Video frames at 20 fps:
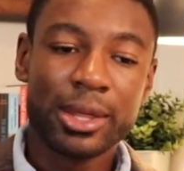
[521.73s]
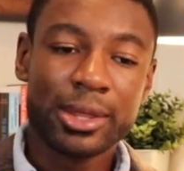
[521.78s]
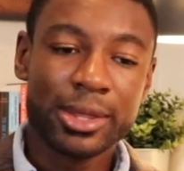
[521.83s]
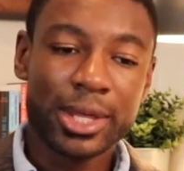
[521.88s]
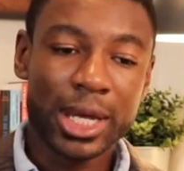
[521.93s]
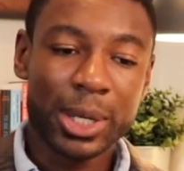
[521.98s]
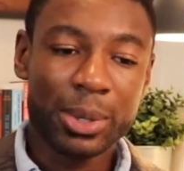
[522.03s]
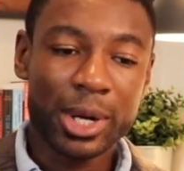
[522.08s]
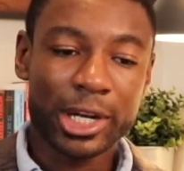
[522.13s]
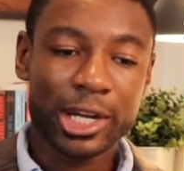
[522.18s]

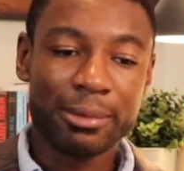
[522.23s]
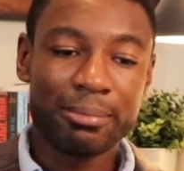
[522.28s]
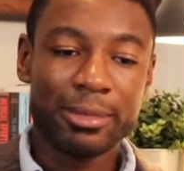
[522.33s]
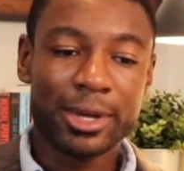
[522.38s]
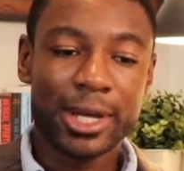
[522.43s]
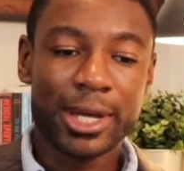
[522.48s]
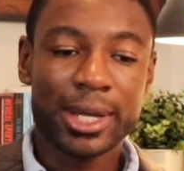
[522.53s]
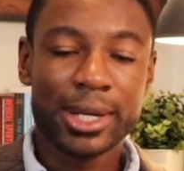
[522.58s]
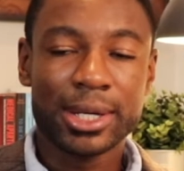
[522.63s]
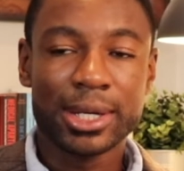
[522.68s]
they
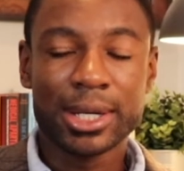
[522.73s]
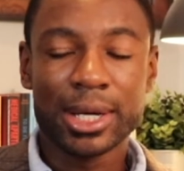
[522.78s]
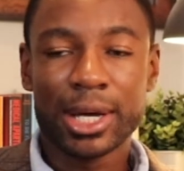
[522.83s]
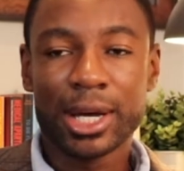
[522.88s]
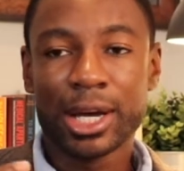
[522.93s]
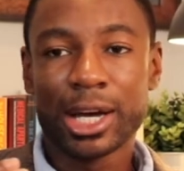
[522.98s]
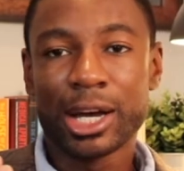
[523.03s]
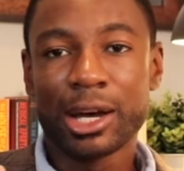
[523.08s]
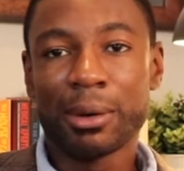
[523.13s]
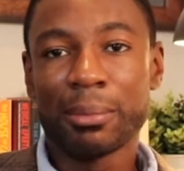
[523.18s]
recommend
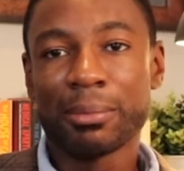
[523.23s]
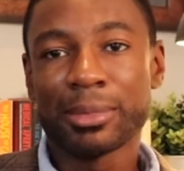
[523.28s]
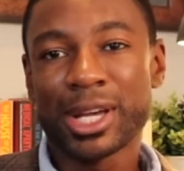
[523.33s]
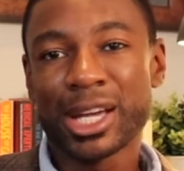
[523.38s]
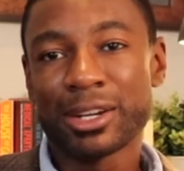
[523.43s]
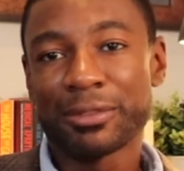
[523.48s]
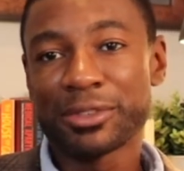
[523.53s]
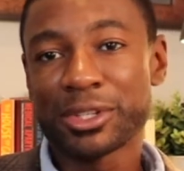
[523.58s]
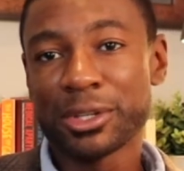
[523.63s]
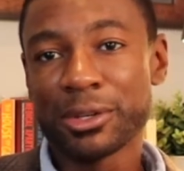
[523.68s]

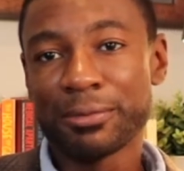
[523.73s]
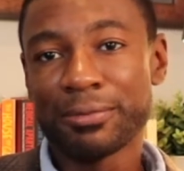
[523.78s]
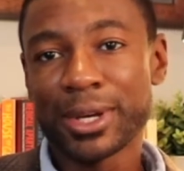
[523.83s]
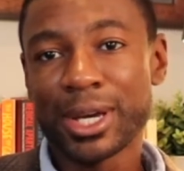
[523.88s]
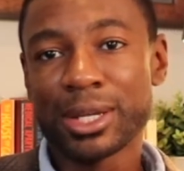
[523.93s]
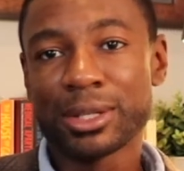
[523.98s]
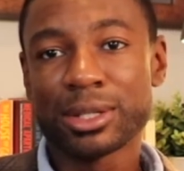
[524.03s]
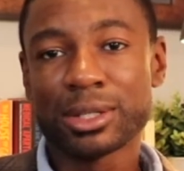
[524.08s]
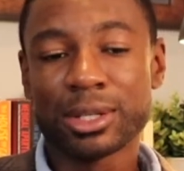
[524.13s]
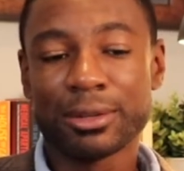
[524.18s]
kind of 2 phases,